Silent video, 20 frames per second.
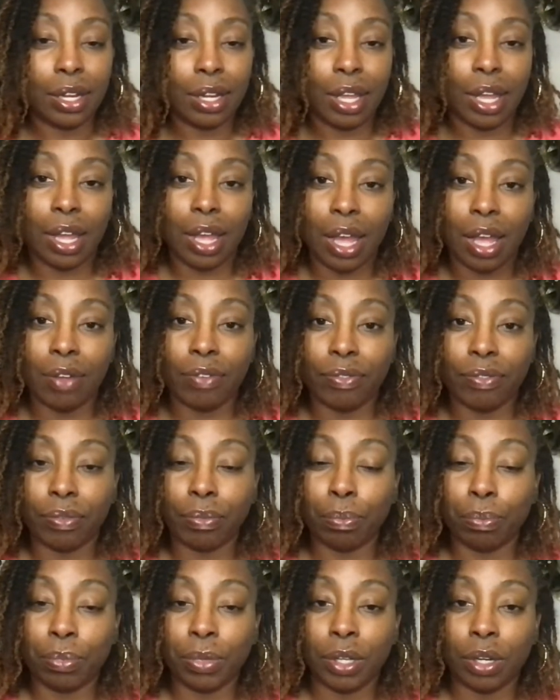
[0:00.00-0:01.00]
they have
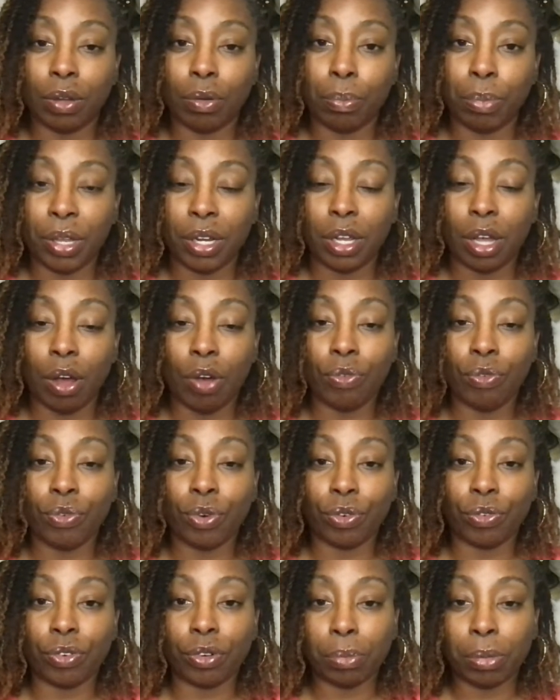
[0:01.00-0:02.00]
been
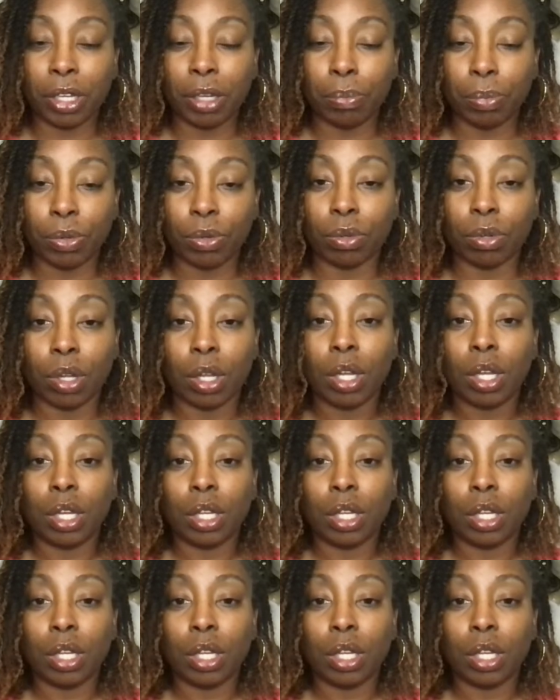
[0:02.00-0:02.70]
helpful for people.